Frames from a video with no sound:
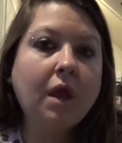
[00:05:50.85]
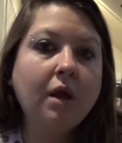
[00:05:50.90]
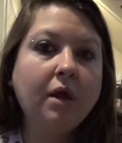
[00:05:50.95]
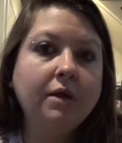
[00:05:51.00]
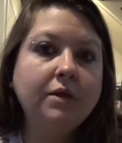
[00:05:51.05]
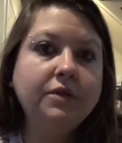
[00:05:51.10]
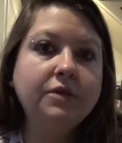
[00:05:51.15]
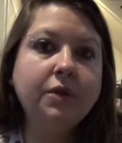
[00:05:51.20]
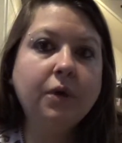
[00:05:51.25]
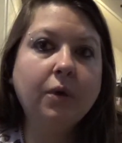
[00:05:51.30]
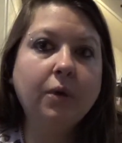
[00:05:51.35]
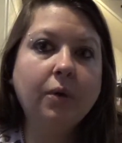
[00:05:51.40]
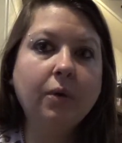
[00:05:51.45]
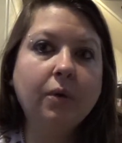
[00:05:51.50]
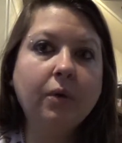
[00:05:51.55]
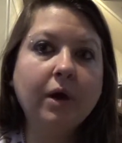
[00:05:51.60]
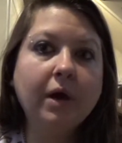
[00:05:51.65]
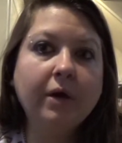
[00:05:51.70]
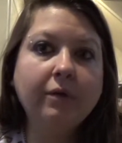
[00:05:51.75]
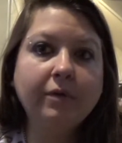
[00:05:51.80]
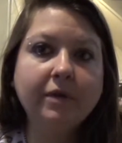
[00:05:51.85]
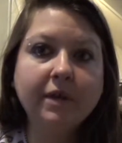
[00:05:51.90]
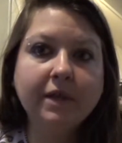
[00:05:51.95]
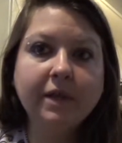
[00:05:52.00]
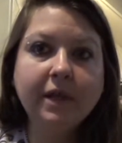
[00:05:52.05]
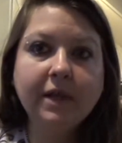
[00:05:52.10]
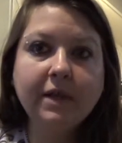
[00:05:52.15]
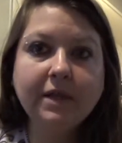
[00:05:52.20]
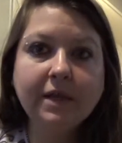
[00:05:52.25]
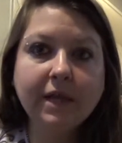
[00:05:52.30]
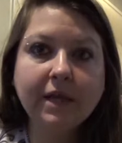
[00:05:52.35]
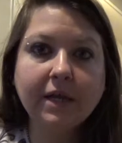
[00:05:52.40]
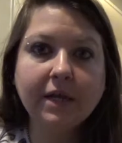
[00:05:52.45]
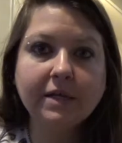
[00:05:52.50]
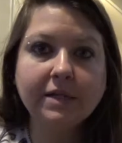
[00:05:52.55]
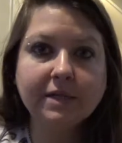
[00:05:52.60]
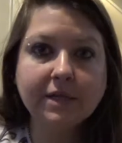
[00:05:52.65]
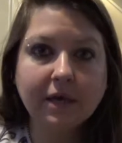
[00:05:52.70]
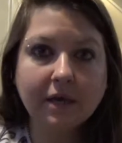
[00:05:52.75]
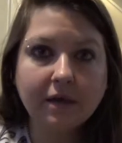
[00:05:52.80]
so I really like that
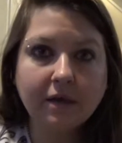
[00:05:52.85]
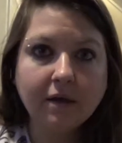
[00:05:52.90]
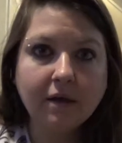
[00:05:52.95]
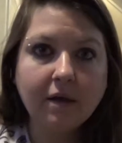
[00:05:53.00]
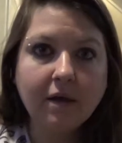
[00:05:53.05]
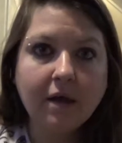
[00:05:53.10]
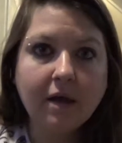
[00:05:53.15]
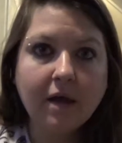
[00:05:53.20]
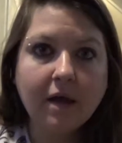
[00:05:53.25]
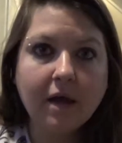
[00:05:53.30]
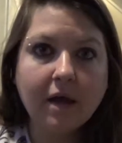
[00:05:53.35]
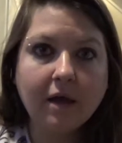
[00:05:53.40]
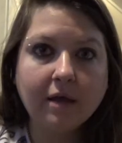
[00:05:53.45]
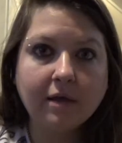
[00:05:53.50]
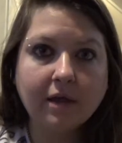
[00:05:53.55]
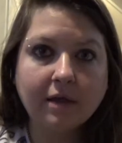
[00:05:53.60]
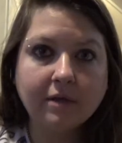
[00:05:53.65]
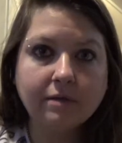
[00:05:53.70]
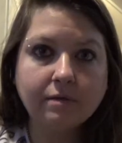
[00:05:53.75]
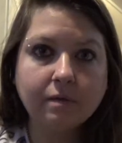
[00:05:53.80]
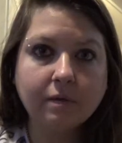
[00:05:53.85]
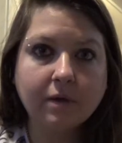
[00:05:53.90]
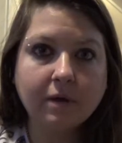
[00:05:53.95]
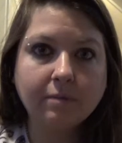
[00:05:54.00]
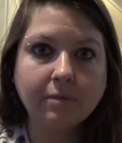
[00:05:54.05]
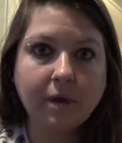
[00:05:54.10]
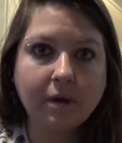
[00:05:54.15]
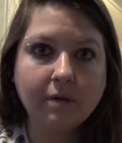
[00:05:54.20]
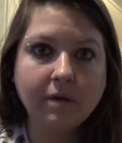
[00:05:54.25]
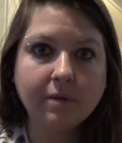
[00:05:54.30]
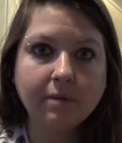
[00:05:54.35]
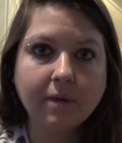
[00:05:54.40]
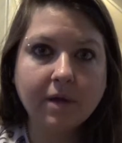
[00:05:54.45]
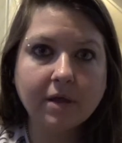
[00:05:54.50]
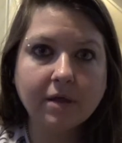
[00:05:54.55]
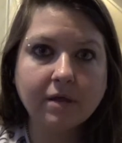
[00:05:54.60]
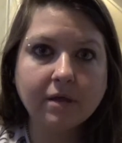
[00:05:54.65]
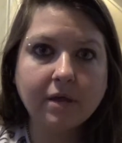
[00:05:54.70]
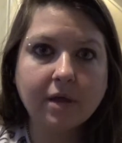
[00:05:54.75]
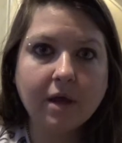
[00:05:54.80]
idea, and that's what I'm going
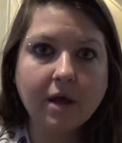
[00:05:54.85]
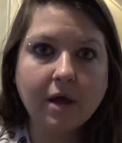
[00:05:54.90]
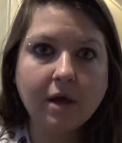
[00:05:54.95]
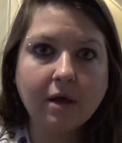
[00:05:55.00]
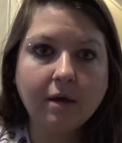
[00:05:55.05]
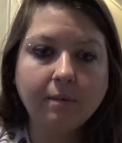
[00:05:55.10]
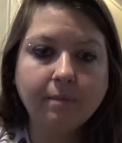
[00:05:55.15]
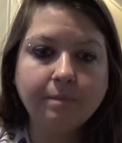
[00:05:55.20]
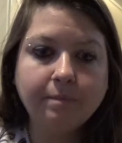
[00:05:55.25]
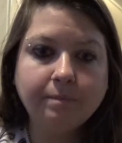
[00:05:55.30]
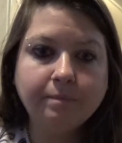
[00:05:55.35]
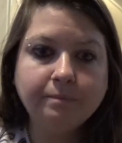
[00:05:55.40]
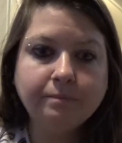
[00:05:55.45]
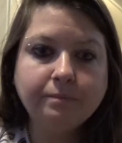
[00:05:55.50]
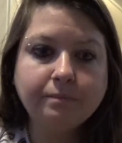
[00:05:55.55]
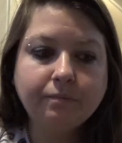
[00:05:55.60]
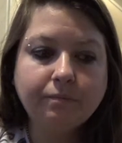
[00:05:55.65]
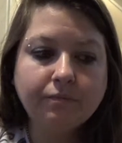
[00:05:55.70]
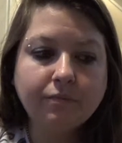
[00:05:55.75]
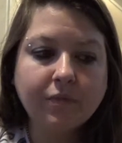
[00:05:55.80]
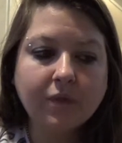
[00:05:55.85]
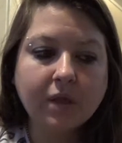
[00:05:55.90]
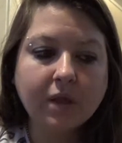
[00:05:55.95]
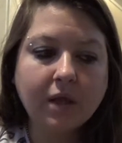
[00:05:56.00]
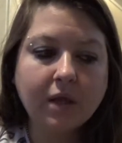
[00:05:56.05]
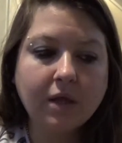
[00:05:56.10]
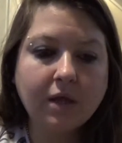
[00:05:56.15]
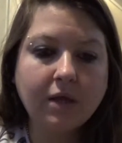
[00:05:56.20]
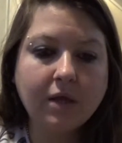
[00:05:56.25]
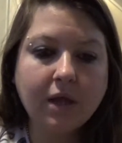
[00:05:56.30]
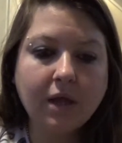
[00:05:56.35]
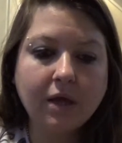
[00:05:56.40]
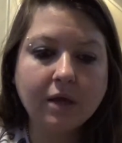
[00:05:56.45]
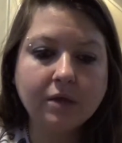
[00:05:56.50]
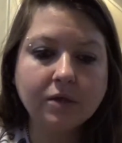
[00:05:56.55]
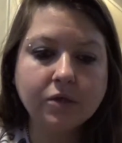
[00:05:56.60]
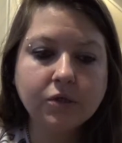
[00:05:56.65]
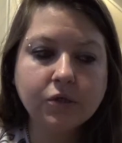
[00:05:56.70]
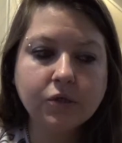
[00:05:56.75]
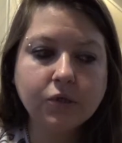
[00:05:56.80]
with. Um,
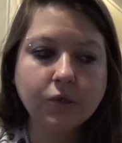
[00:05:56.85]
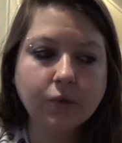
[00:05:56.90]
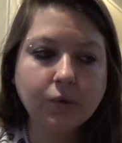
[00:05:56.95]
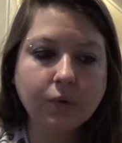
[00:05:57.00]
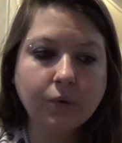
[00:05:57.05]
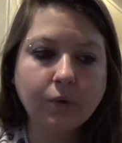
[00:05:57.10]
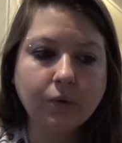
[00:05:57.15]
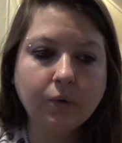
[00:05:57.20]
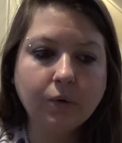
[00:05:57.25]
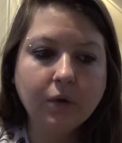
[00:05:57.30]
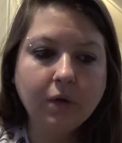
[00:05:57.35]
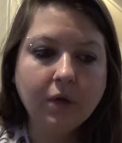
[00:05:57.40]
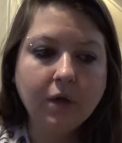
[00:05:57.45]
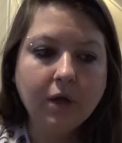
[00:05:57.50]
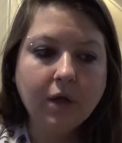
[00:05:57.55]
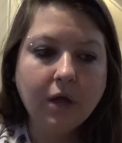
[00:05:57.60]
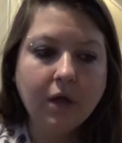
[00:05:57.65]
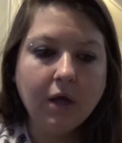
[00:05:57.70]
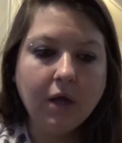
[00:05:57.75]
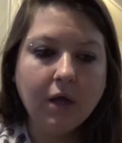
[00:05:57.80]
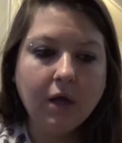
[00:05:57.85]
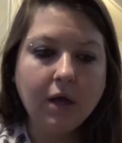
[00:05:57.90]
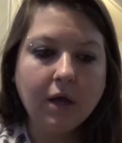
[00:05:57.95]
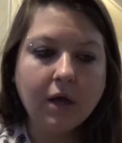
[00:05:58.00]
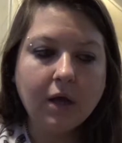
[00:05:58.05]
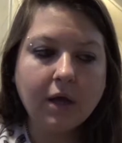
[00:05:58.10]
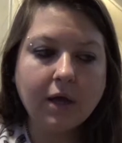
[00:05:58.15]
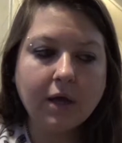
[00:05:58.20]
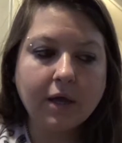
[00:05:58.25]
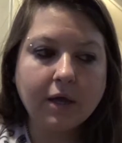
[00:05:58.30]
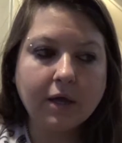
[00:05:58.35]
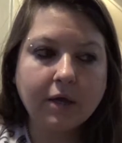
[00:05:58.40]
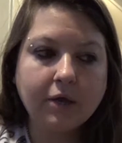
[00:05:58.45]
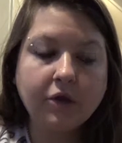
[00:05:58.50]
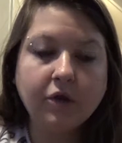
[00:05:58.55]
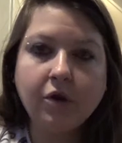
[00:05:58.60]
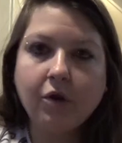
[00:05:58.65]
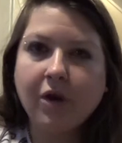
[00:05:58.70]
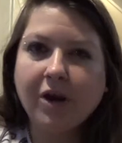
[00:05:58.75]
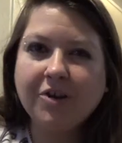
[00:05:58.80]
yeah. So and
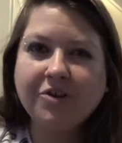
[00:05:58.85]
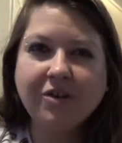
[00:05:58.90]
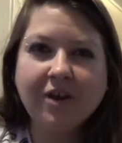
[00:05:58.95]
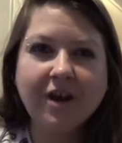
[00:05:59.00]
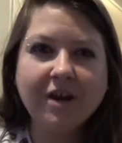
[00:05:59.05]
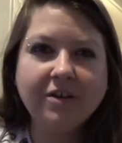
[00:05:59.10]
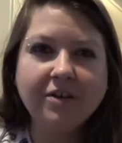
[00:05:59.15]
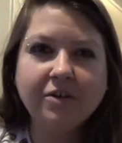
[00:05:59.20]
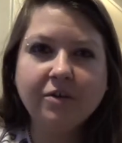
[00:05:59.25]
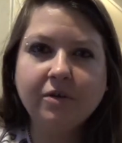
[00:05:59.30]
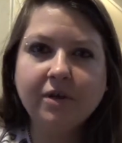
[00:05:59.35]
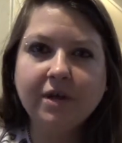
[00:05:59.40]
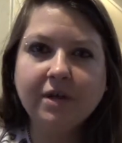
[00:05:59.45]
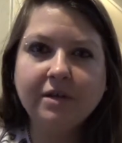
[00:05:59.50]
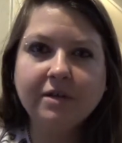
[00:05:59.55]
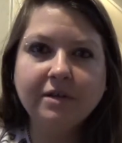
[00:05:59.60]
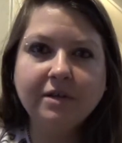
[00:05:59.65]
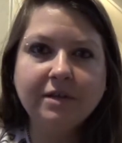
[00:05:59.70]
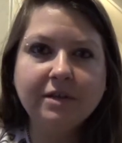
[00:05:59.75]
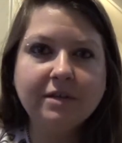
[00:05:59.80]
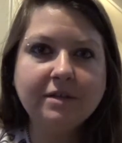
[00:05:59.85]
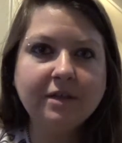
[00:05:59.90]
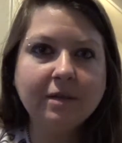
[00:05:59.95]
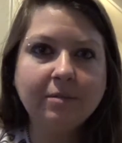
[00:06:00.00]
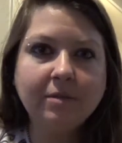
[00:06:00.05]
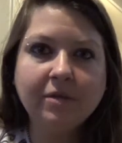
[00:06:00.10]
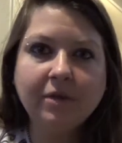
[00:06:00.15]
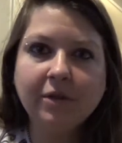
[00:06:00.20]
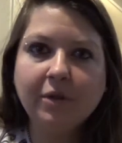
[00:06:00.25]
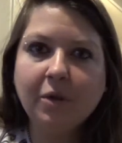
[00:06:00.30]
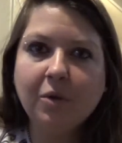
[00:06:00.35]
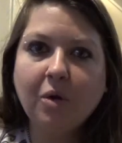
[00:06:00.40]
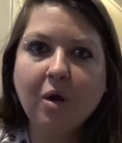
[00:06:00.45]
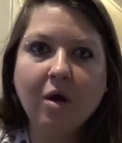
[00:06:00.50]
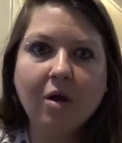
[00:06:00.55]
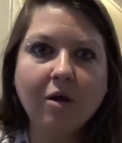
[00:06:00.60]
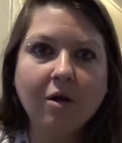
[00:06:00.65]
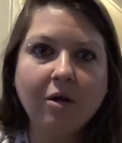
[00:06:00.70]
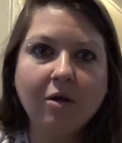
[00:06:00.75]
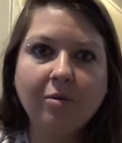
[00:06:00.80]
you know I tried doing some of the low
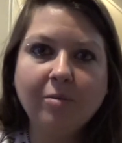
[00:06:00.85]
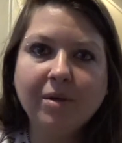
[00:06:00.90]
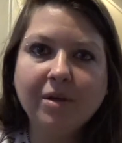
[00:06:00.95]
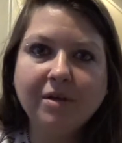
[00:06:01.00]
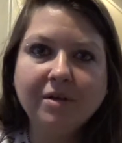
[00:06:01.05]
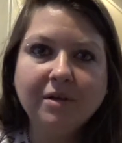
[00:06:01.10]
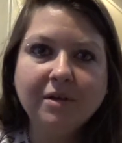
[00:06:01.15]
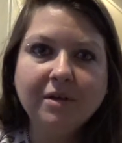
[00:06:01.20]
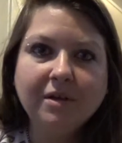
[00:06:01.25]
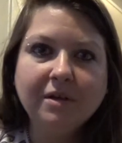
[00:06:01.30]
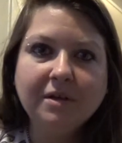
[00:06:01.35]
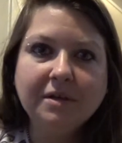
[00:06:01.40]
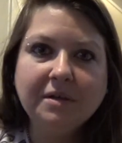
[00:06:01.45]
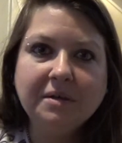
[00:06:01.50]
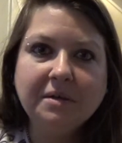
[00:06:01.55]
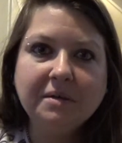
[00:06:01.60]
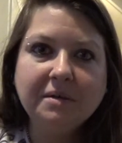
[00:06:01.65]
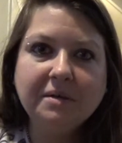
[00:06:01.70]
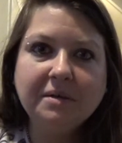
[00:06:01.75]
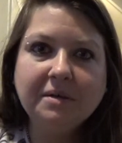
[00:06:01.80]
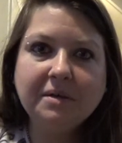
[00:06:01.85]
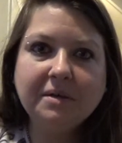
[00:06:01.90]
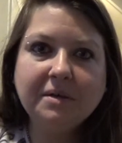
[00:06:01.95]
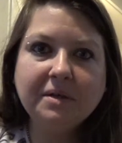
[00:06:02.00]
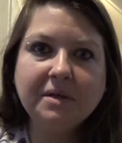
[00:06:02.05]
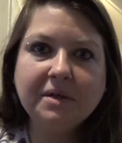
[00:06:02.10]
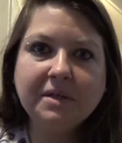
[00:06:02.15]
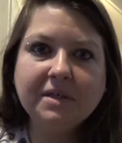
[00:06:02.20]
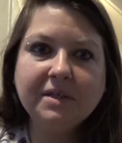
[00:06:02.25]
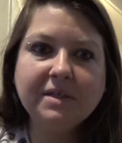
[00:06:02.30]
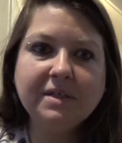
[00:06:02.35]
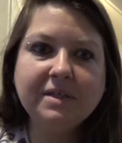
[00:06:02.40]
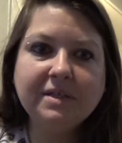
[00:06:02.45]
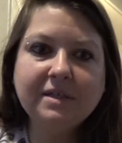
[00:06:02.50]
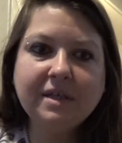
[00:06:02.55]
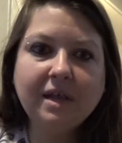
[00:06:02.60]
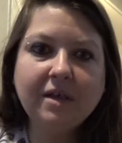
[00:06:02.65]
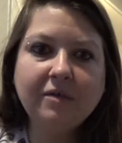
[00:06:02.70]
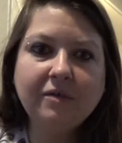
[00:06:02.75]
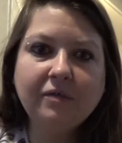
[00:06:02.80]
carb
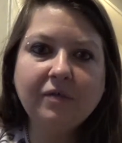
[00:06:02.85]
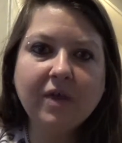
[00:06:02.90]
stuff,